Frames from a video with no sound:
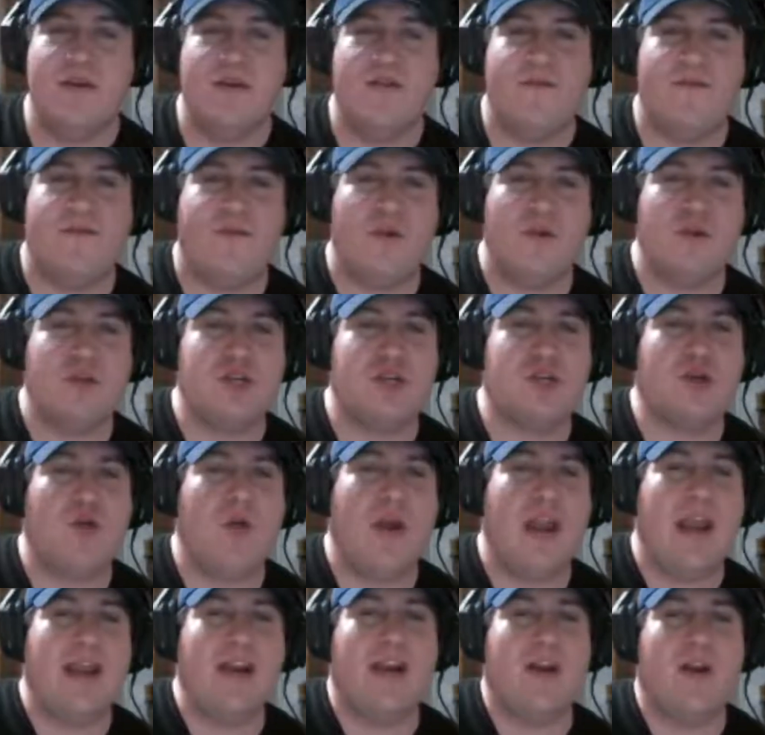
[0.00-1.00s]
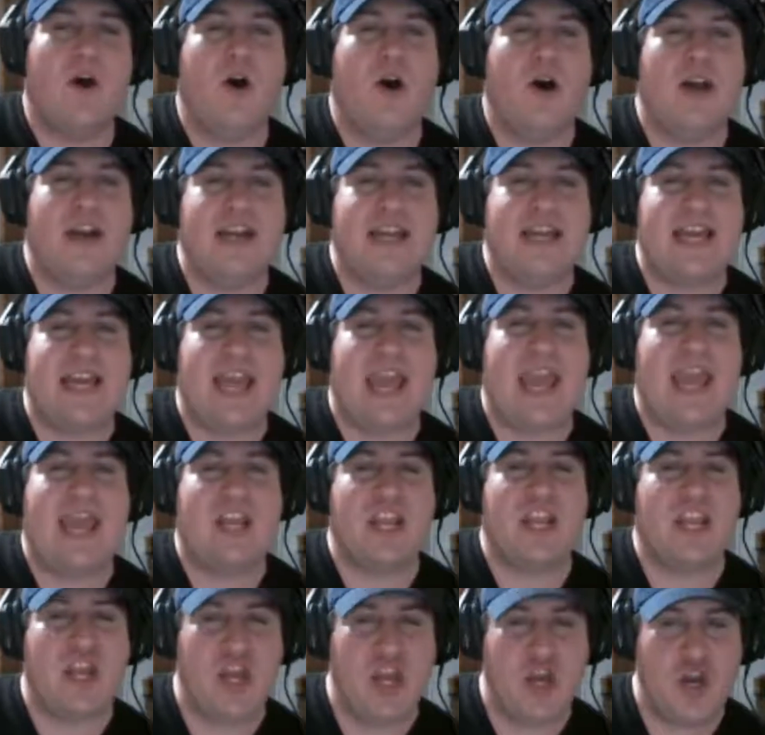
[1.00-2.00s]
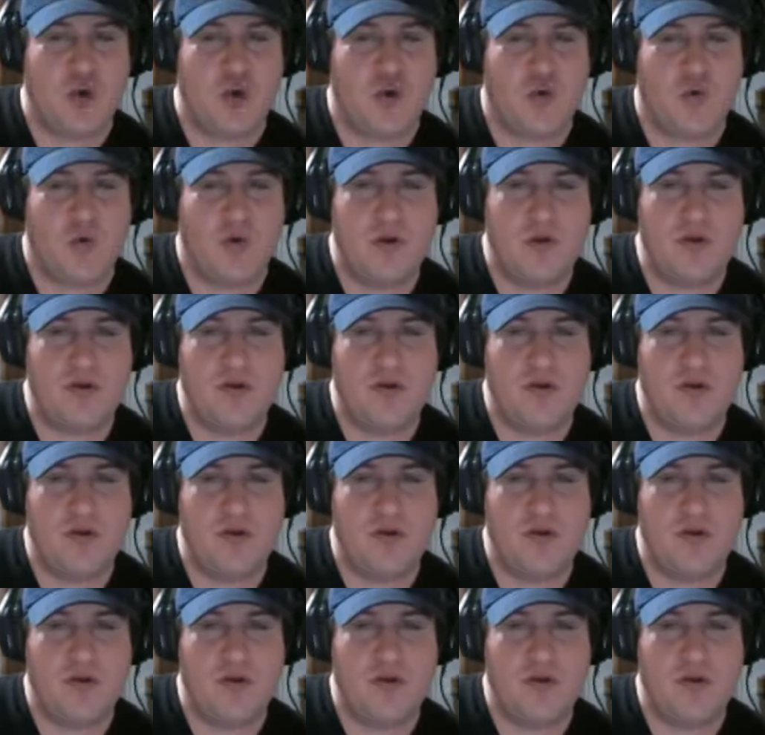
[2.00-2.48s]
first stranded on Leanne Yu,